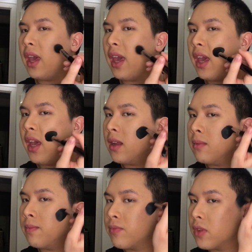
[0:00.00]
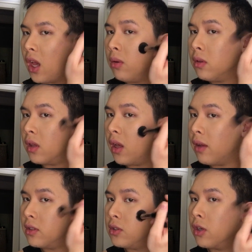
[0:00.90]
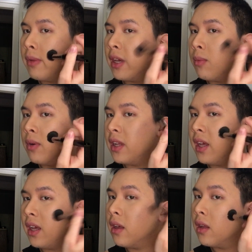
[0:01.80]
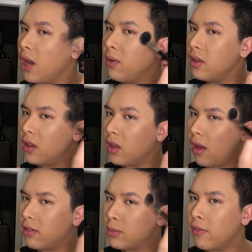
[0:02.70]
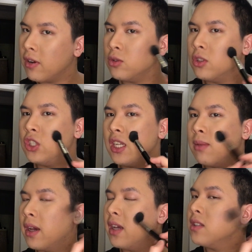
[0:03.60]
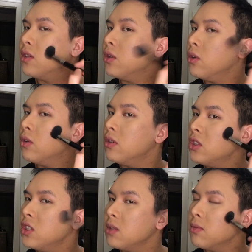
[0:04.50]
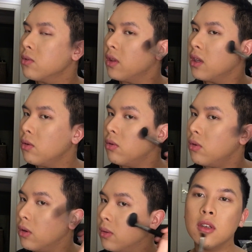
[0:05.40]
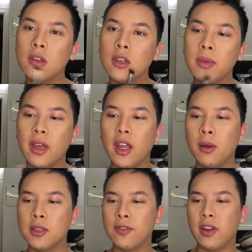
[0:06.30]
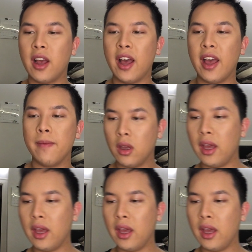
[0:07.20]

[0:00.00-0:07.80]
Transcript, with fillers: And I would love to do her makeup one day. I would love to be friends with Jeannie Mai too. She seems really cool. Oh my god, I almost forgot.